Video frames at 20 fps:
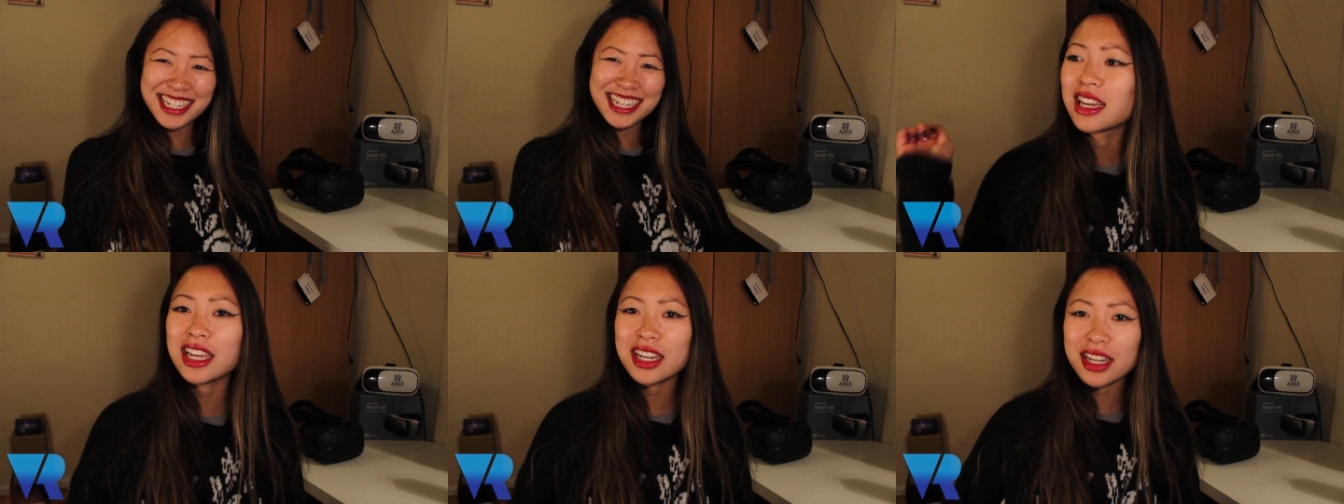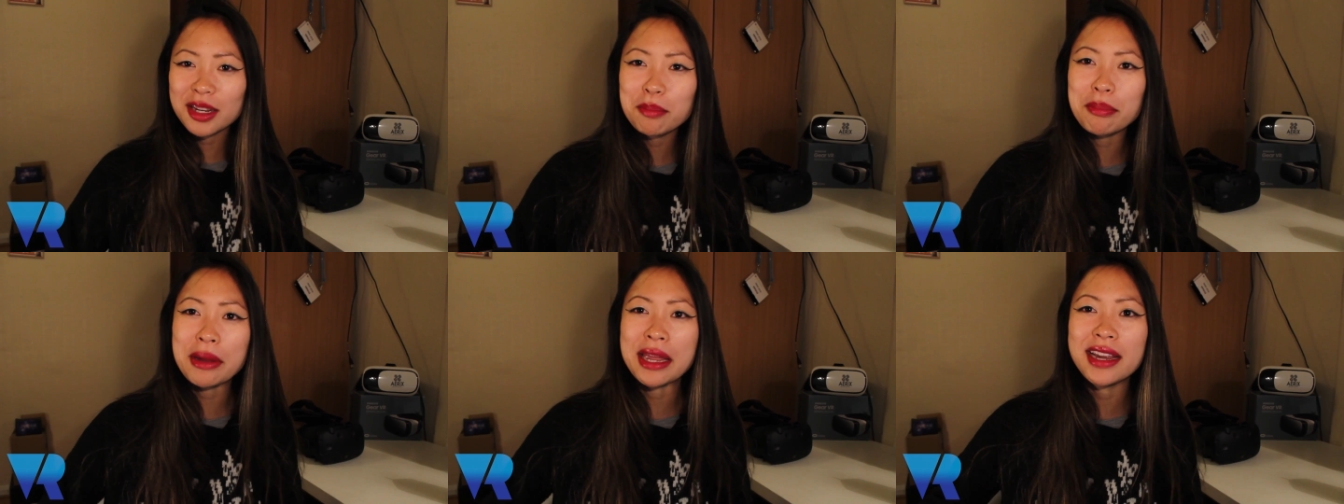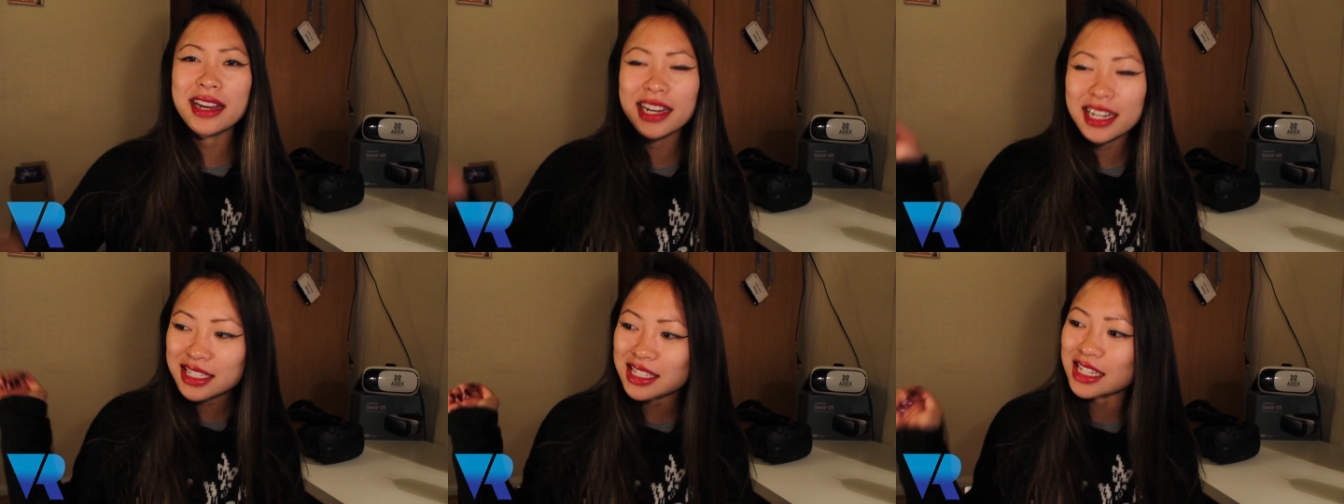hitting
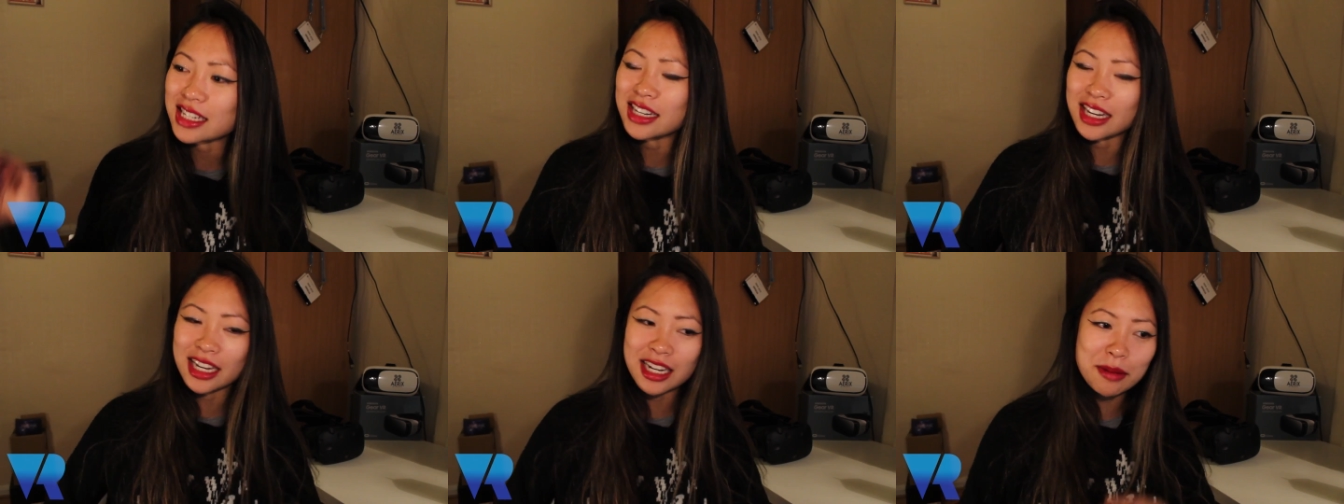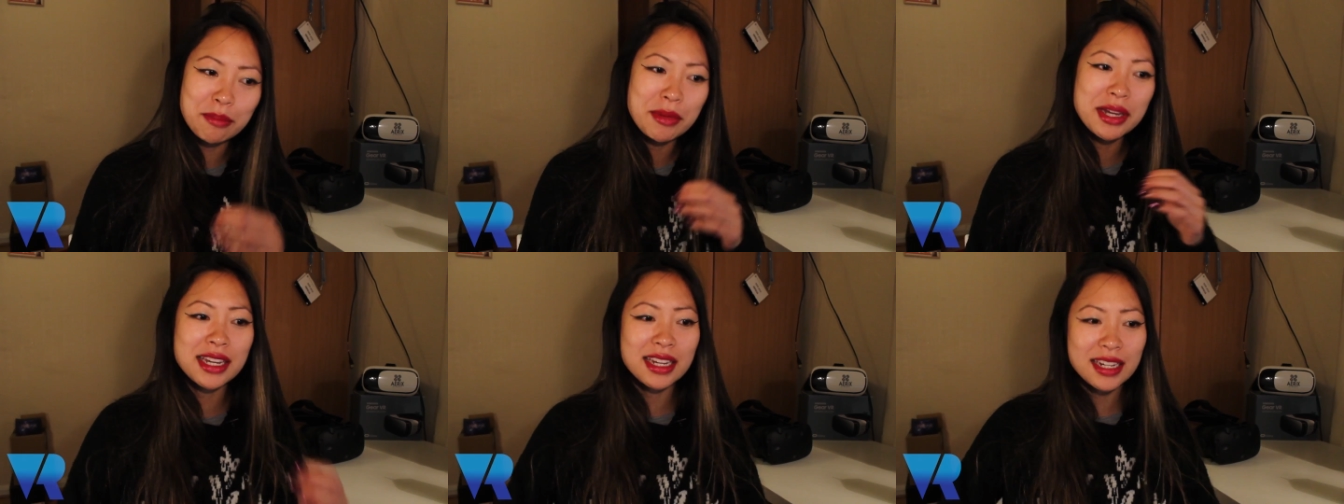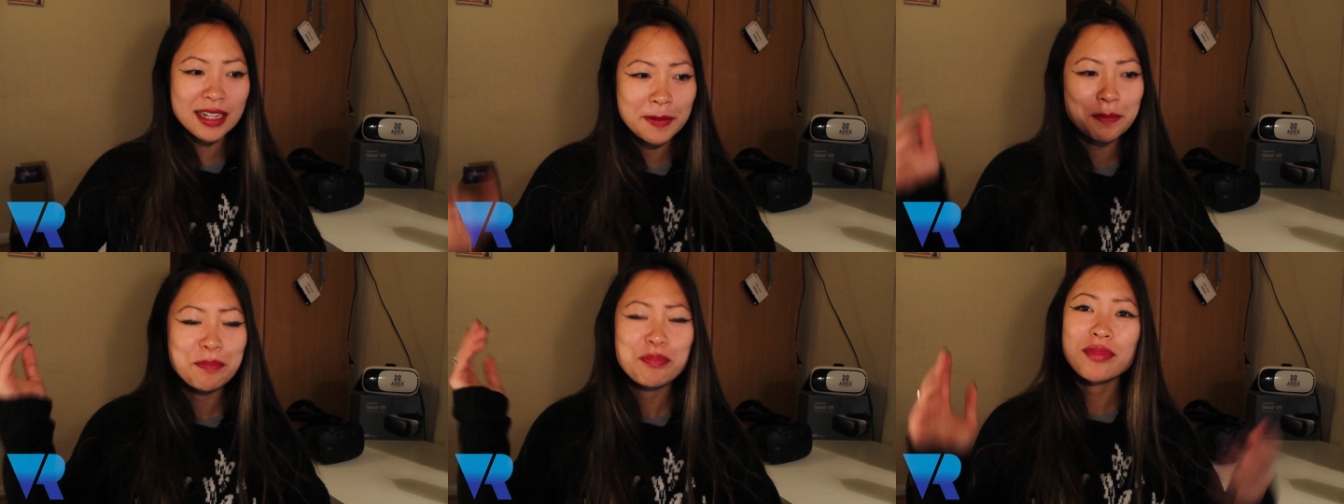pigs and like
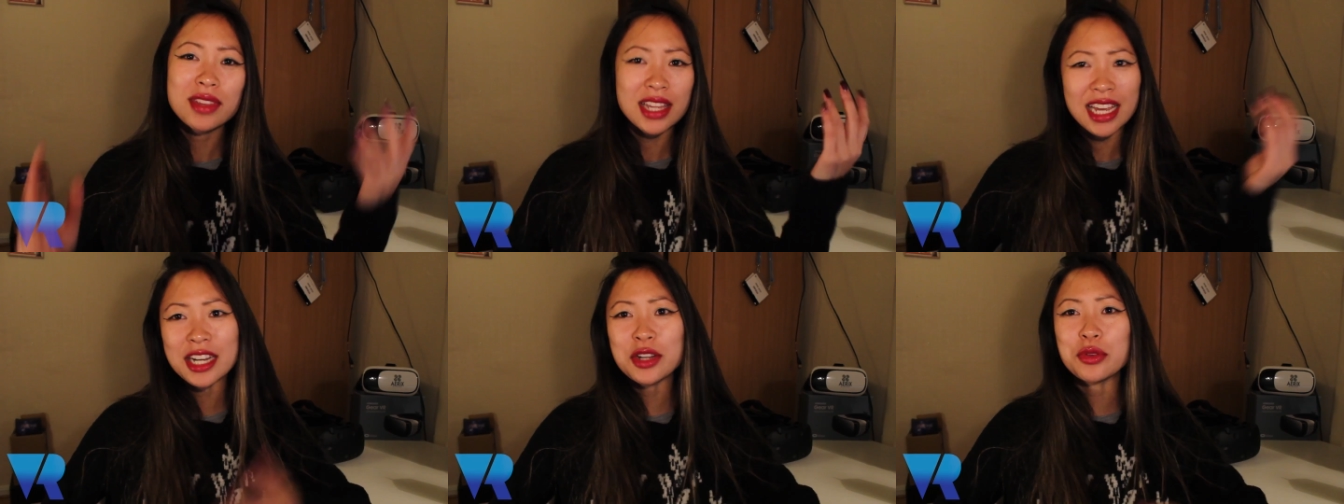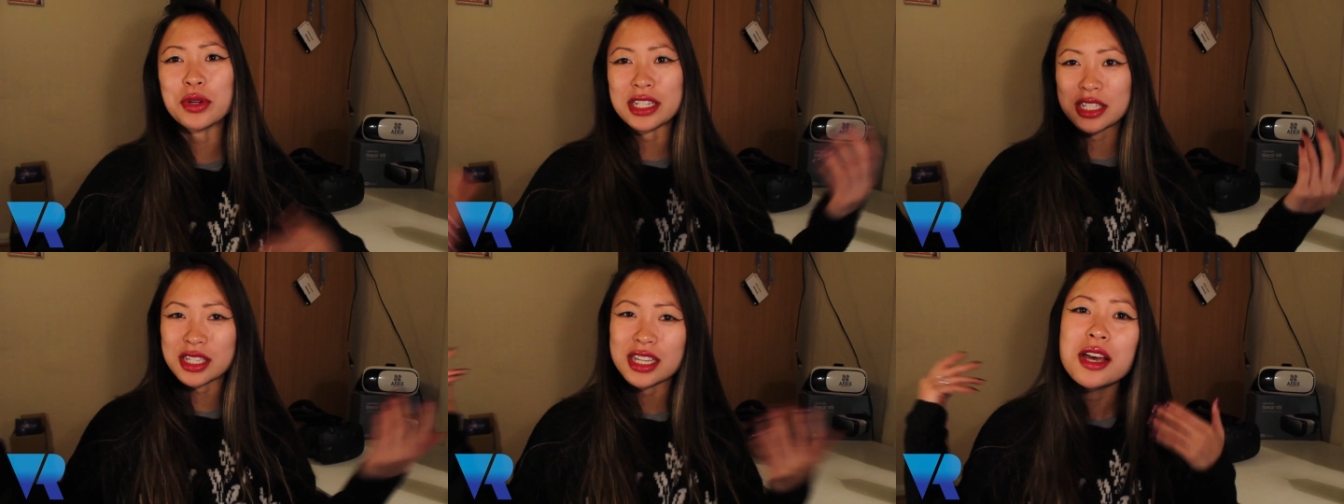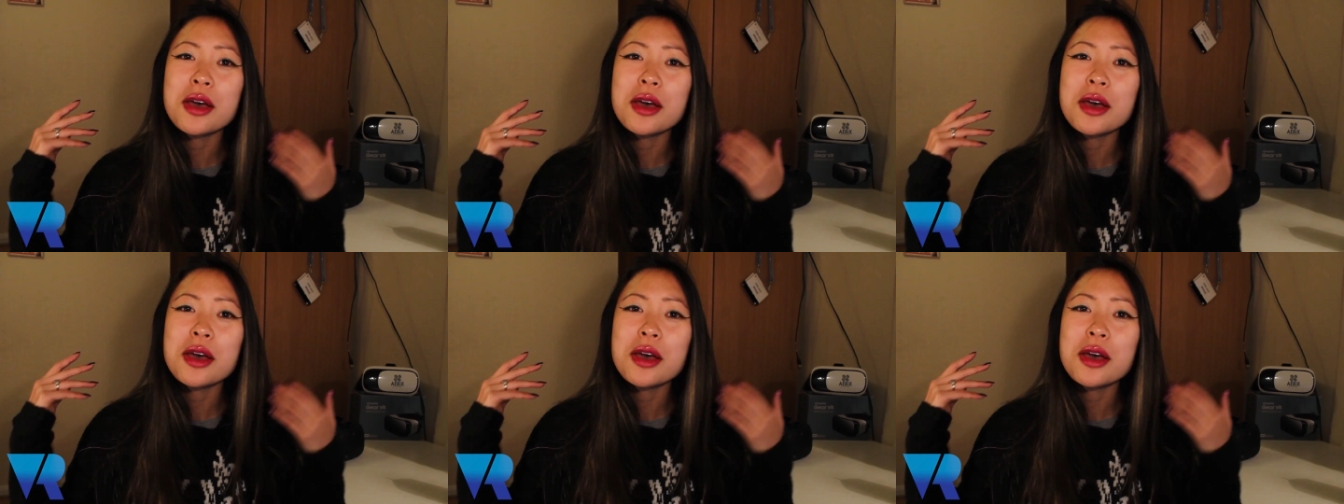making, anyways,